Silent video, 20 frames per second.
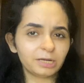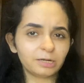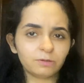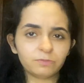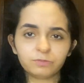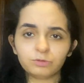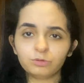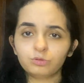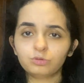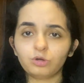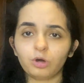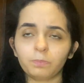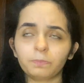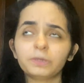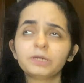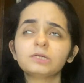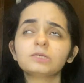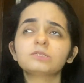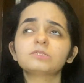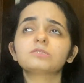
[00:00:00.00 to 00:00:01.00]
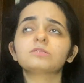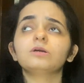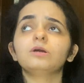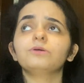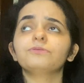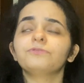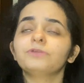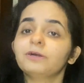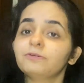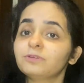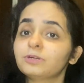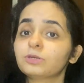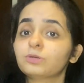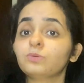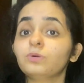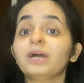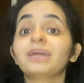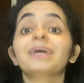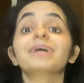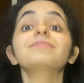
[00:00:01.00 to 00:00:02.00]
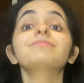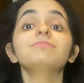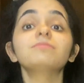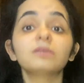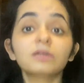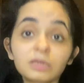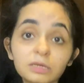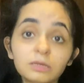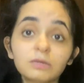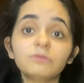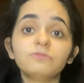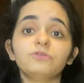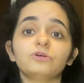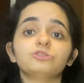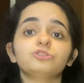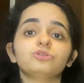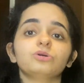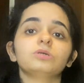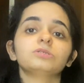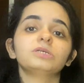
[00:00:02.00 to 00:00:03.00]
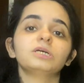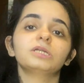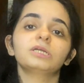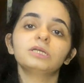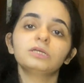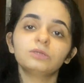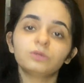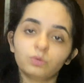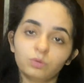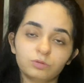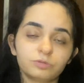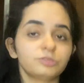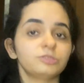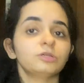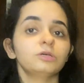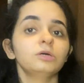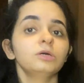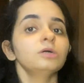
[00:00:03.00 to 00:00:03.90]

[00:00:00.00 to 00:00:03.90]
a few topics of level 2, and I think for sure that he knows